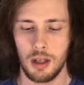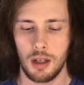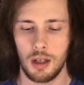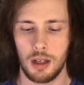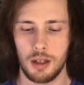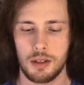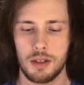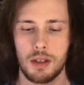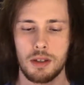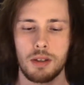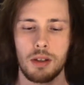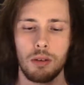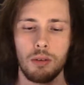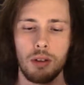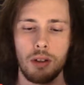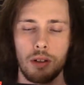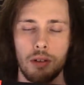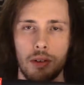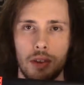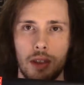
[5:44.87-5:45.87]
It's its own
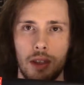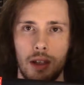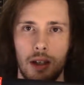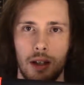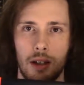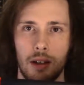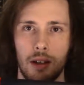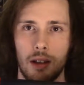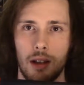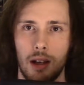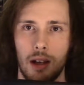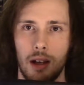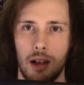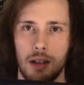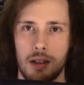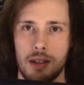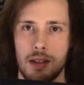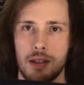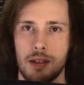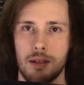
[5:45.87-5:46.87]
little thing.
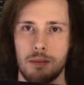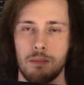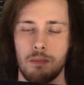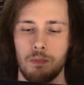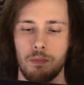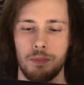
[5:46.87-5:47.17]
It's